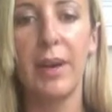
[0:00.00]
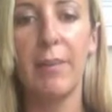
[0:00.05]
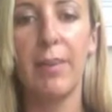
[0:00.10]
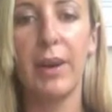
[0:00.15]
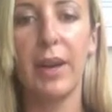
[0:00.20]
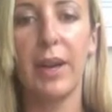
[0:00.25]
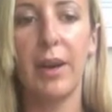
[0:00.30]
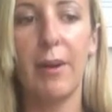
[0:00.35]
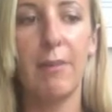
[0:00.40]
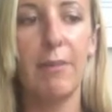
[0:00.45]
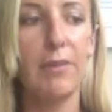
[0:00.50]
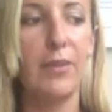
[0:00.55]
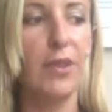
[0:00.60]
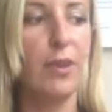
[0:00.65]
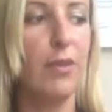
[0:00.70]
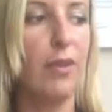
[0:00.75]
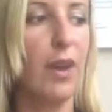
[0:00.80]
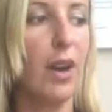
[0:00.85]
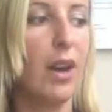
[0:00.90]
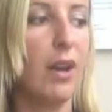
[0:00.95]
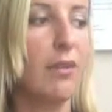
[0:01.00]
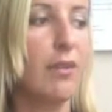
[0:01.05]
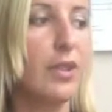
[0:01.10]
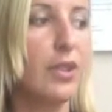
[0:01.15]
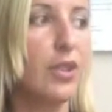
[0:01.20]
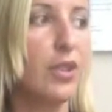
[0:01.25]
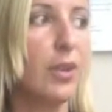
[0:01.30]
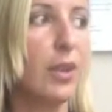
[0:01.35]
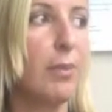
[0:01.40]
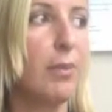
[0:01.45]
But so far, I've
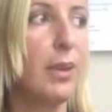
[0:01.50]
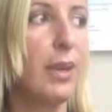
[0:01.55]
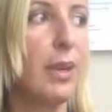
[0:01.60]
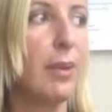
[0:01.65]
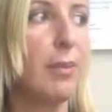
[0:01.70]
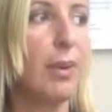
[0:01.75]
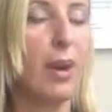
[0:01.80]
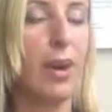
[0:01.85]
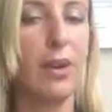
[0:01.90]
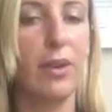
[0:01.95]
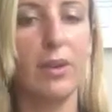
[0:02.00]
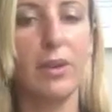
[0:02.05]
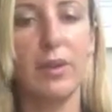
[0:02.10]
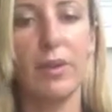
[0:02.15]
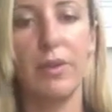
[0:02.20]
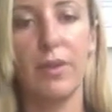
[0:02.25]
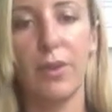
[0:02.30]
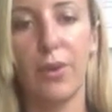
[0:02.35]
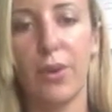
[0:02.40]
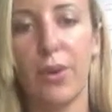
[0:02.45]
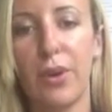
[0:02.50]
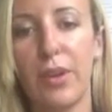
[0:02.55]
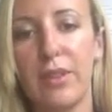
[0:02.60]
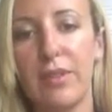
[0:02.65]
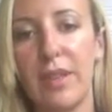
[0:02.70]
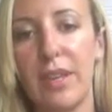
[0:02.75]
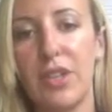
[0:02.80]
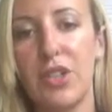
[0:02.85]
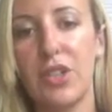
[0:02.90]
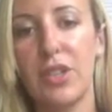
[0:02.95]
enjoyed being part of the
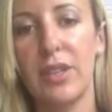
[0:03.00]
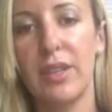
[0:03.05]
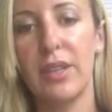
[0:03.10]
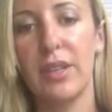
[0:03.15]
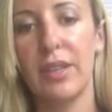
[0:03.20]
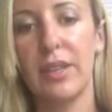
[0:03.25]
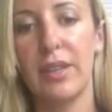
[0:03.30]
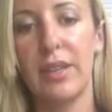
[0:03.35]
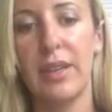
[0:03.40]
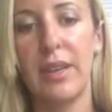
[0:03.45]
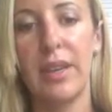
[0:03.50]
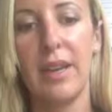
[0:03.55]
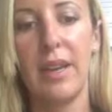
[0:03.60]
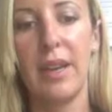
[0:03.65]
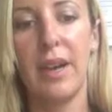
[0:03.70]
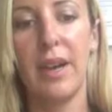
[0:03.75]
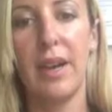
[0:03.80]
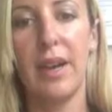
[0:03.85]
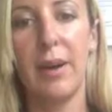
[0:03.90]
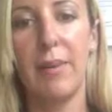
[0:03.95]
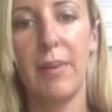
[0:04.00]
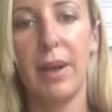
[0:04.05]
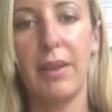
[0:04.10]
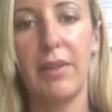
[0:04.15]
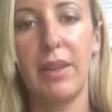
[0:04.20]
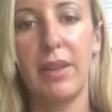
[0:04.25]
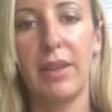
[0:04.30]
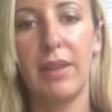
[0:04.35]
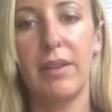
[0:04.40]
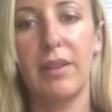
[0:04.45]
organization, and I
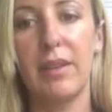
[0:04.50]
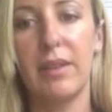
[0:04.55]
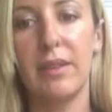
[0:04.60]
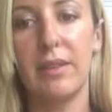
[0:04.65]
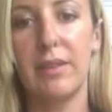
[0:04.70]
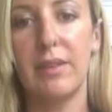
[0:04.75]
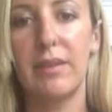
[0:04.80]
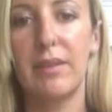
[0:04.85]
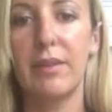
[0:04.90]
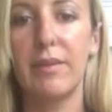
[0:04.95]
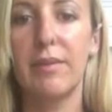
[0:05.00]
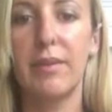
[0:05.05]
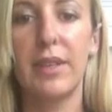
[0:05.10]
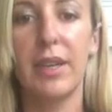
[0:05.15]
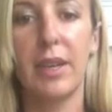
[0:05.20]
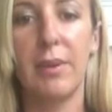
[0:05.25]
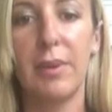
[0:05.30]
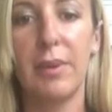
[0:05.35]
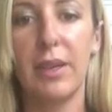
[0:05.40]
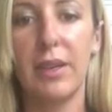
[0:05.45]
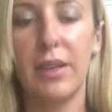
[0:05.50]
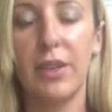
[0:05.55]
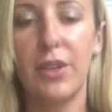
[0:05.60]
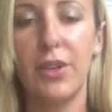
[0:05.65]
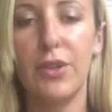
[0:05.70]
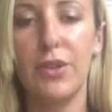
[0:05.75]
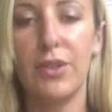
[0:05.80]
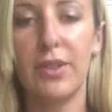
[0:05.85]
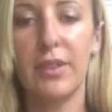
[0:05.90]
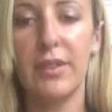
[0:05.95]
think it's going to be a
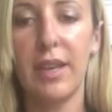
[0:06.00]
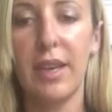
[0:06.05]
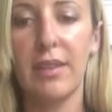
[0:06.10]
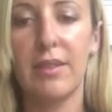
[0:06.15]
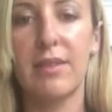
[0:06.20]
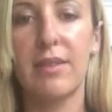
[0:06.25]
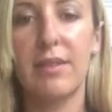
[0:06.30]
huge success.